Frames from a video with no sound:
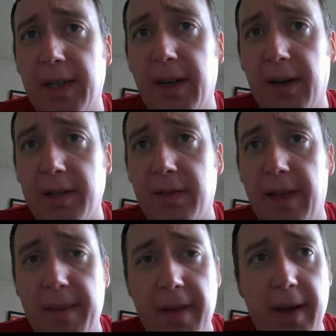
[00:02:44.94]
guards for
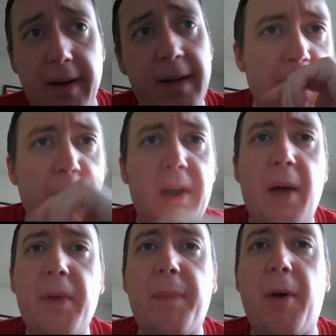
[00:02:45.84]
that matter. Well,
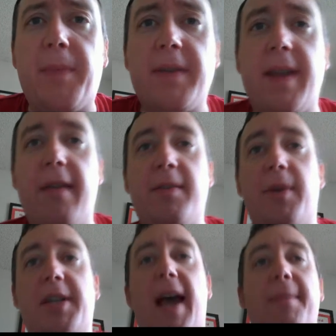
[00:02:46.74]
Gone with the Pope doesn't have as
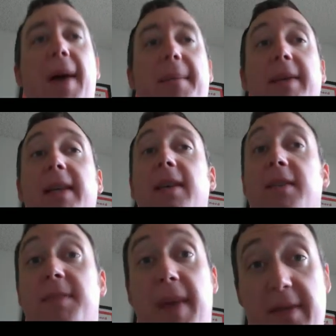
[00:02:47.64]
much eye-popping
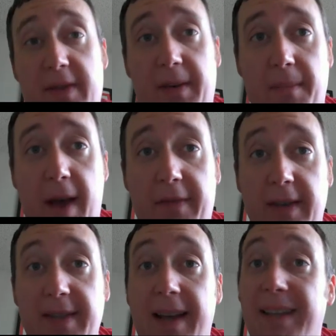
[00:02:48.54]
kills as Massacre
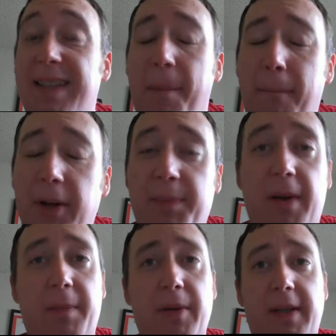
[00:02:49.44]
Mafia Style. It is a much
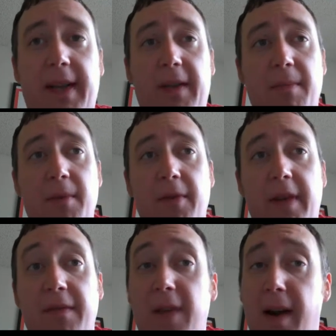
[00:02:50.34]
better put-together
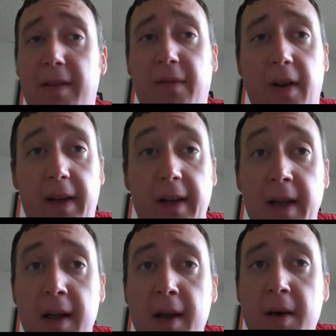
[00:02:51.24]
movie and very funny.
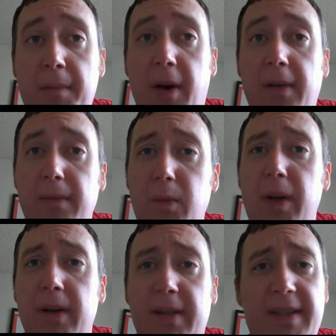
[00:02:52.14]
But
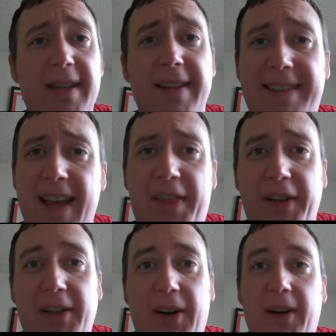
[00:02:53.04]
we're interested in death
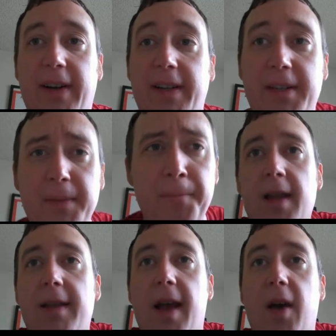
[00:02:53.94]
and carnage.
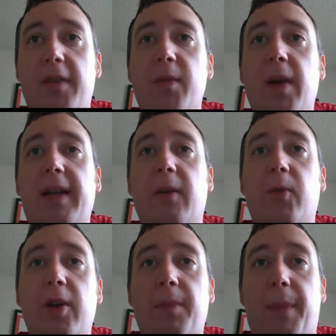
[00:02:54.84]
Now, if you want to get a
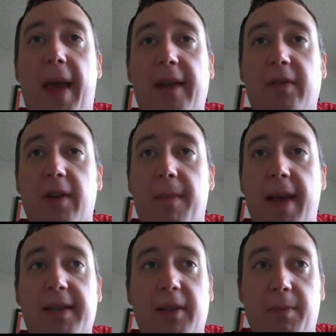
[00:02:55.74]
real bang for your
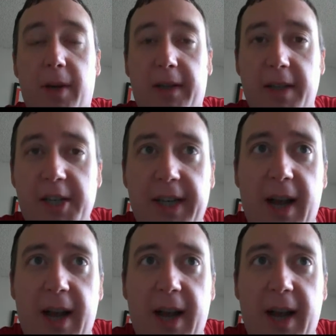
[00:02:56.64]
massacred buck, then check